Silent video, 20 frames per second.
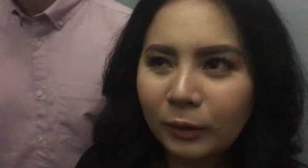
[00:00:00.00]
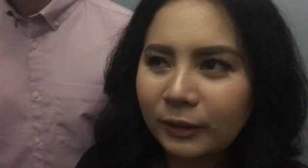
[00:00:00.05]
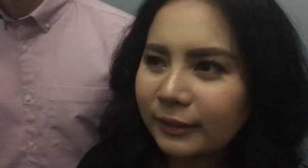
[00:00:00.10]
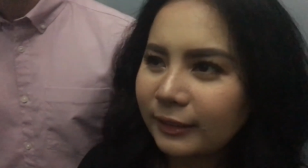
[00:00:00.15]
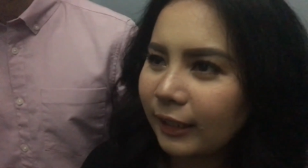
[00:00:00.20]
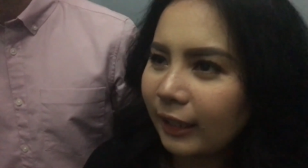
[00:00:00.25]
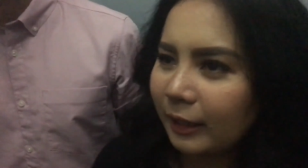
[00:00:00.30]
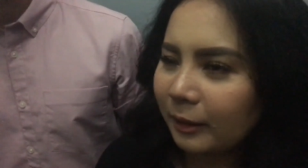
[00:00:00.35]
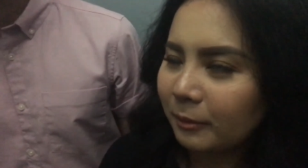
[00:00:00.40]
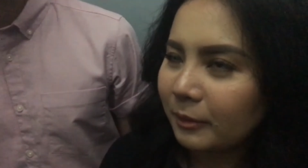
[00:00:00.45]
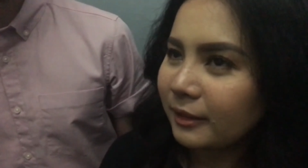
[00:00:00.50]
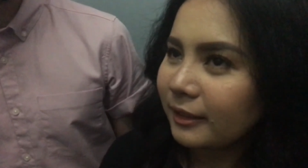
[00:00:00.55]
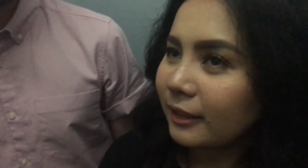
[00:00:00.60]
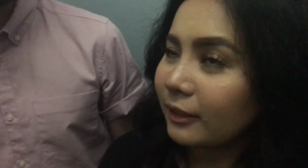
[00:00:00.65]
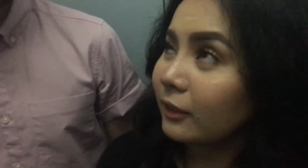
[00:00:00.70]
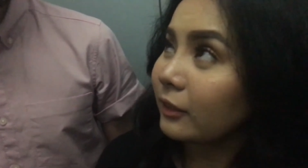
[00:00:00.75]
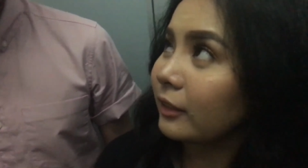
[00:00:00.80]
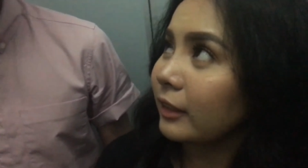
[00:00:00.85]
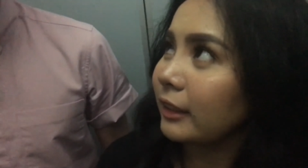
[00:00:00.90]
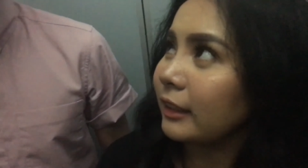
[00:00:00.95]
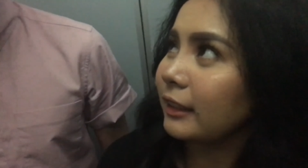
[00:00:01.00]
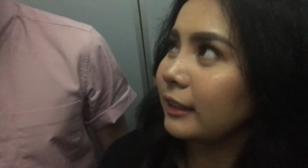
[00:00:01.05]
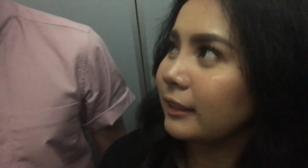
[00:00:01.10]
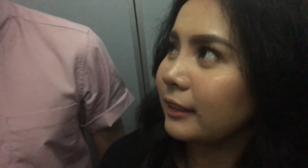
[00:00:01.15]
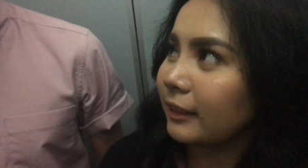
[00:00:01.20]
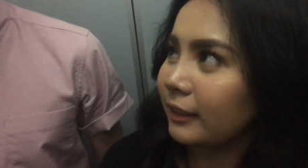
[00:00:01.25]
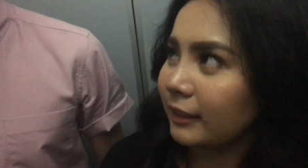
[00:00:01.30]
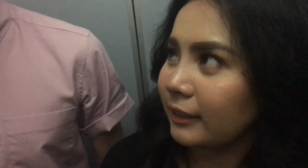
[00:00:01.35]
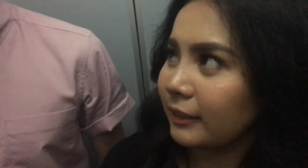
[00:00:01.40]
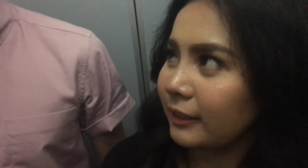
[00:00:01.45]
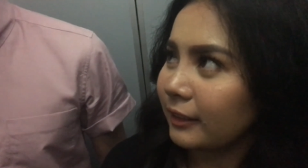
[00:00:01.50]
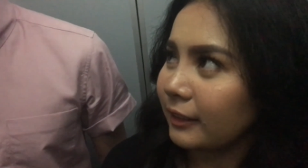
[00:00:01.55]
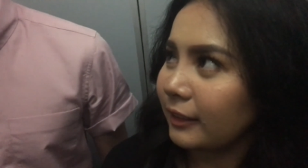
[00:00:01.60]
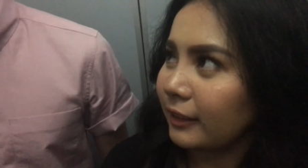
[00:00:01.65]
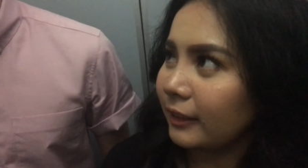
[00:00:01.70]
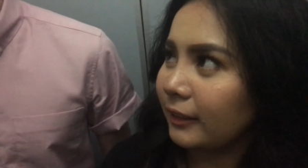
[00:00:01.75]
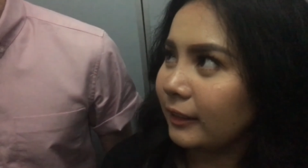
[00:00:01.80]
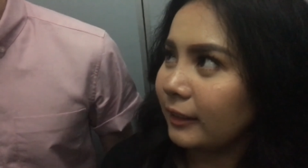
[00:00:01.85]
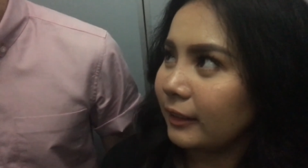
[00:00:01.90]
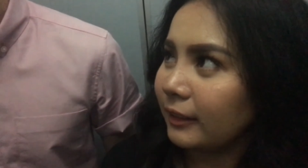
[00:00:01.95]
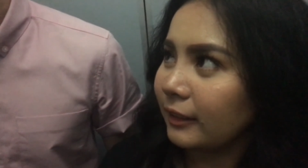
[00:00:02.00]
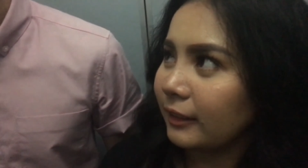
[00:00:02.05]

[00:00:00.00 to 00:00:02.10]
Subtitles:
what time is it already? 6:30?